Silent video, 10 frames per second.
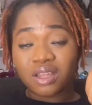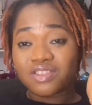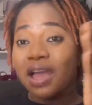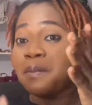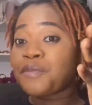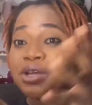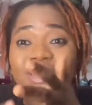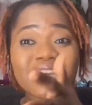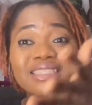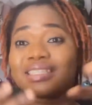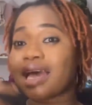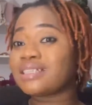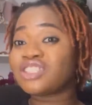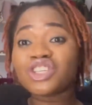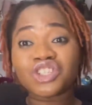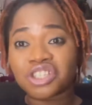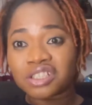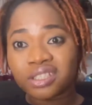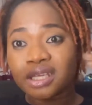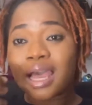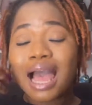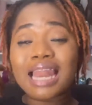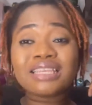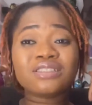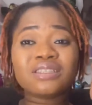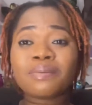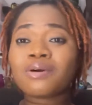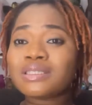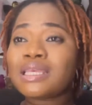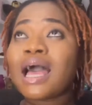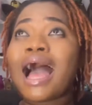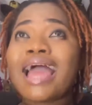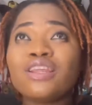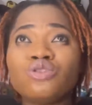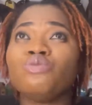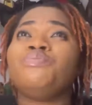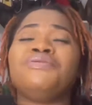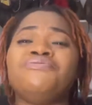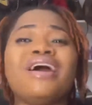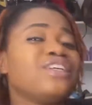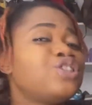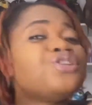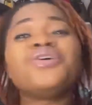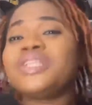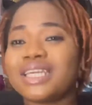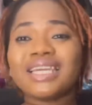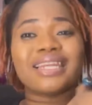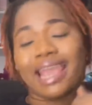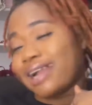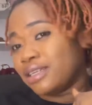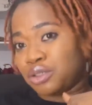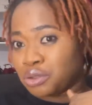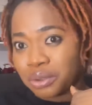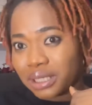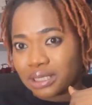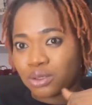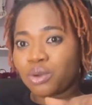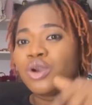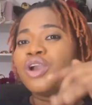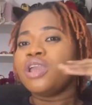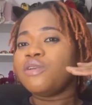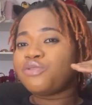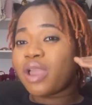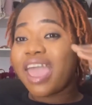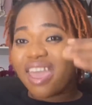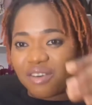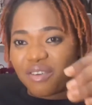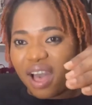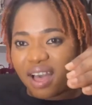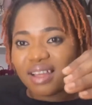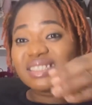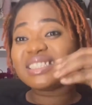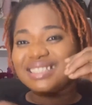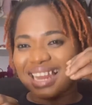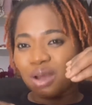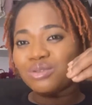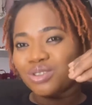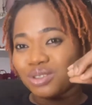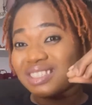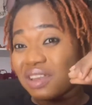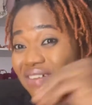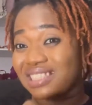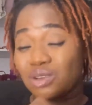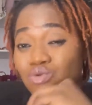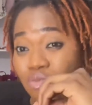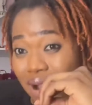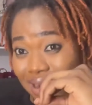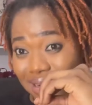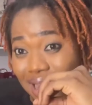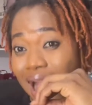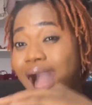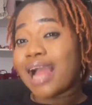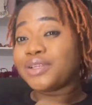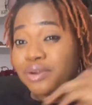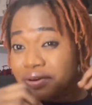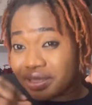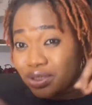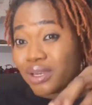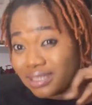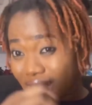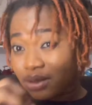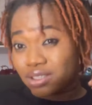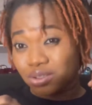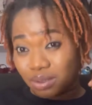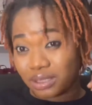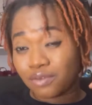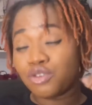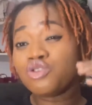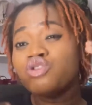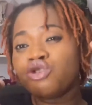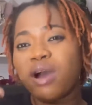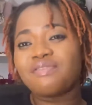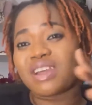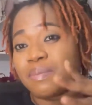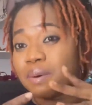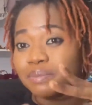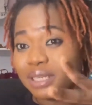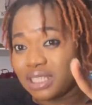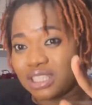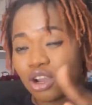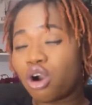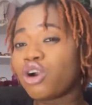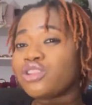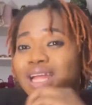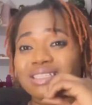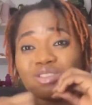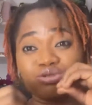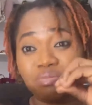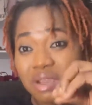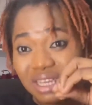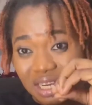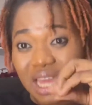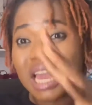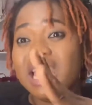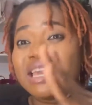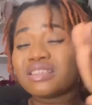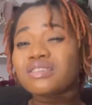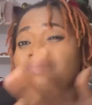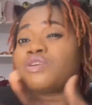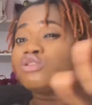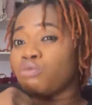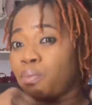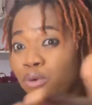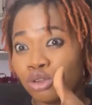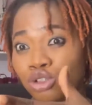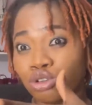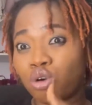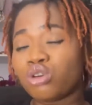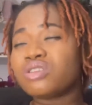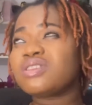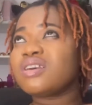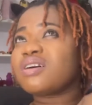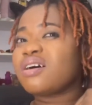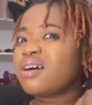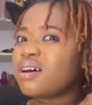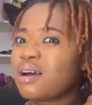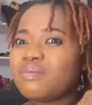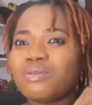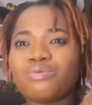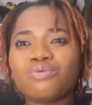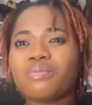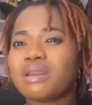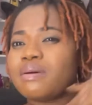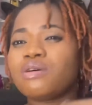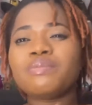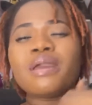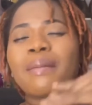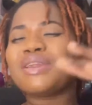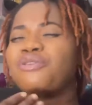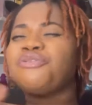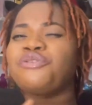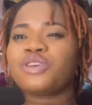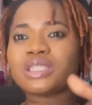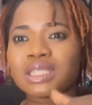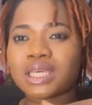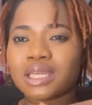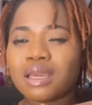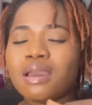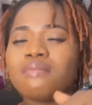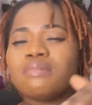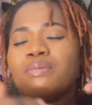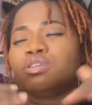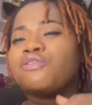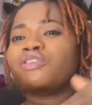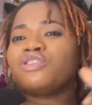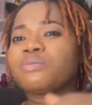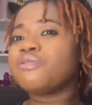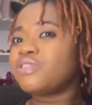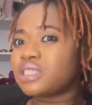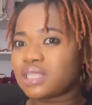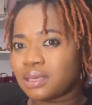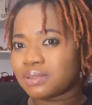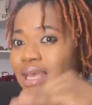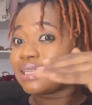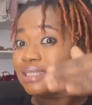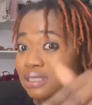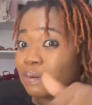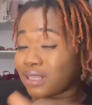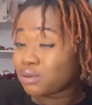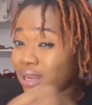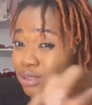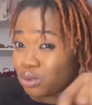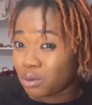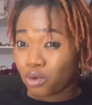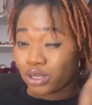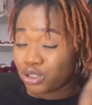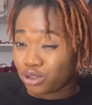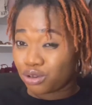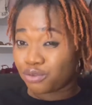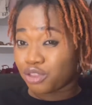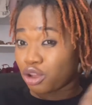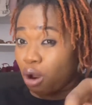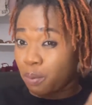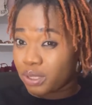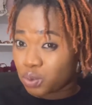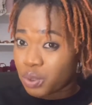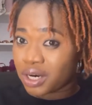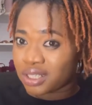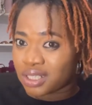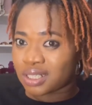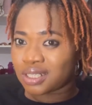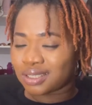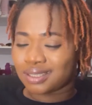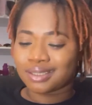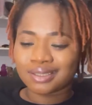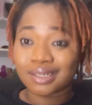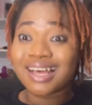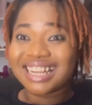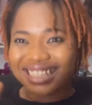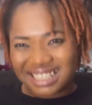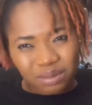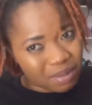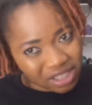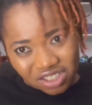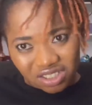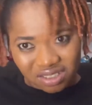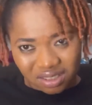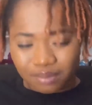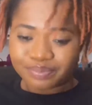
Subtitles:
They are preachers, they are teachers. I listen to them because I need to be reassured again that I can do it. So if you ever doubt yourself as a woman, and the only reason you are doubting yourself, you know you have the capability, all that is remaining is something to push you, or you think, oh, I'm a woman, I may not fit in, maybe you should follow some of these names. And this particular two in question for the corporate world, they smashed it.